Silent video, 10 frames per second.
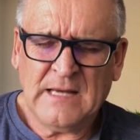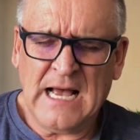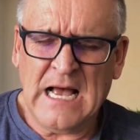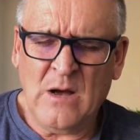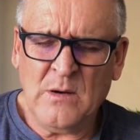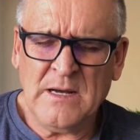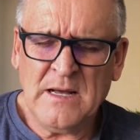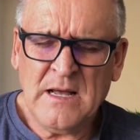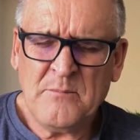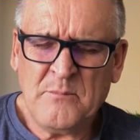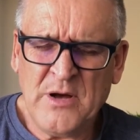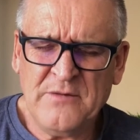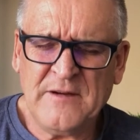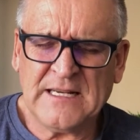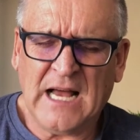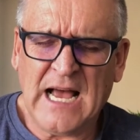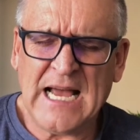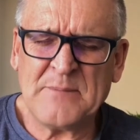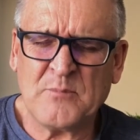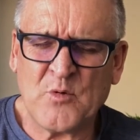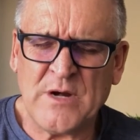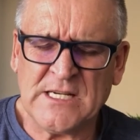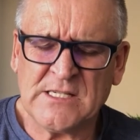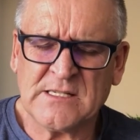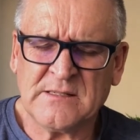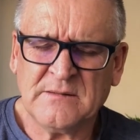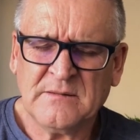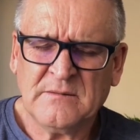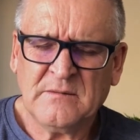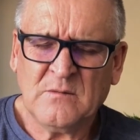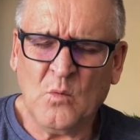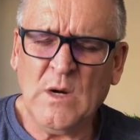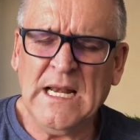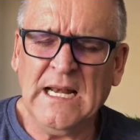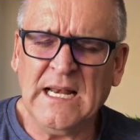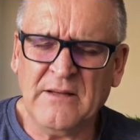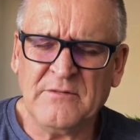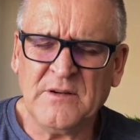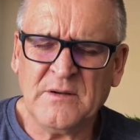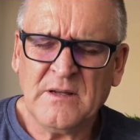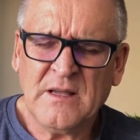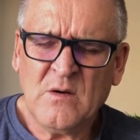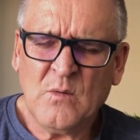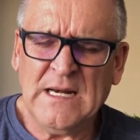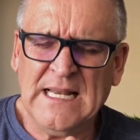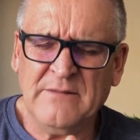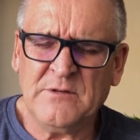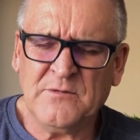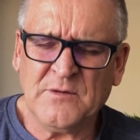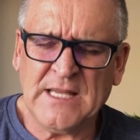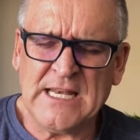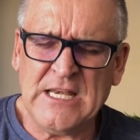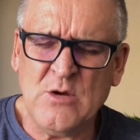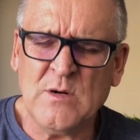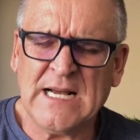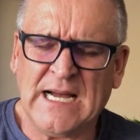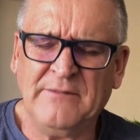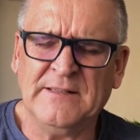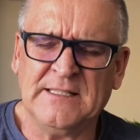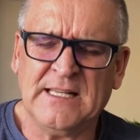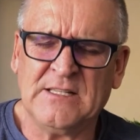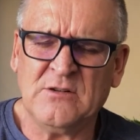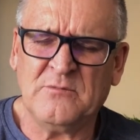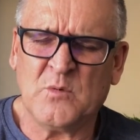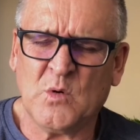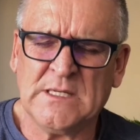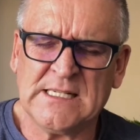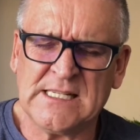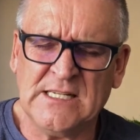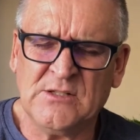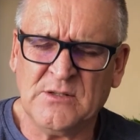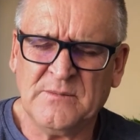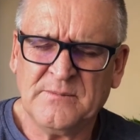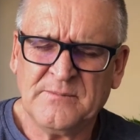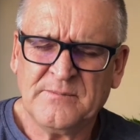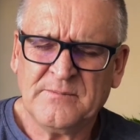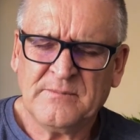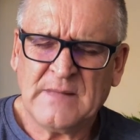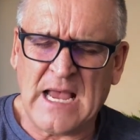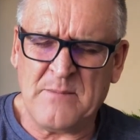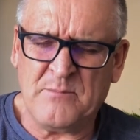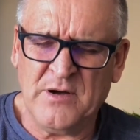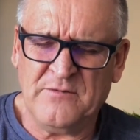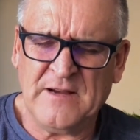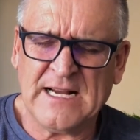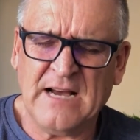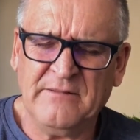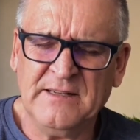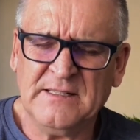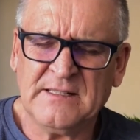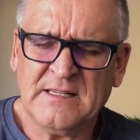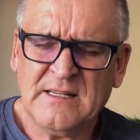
Our perfect high priest, we love you. We love you for that new covenant that you've brought us into, a perfect covenant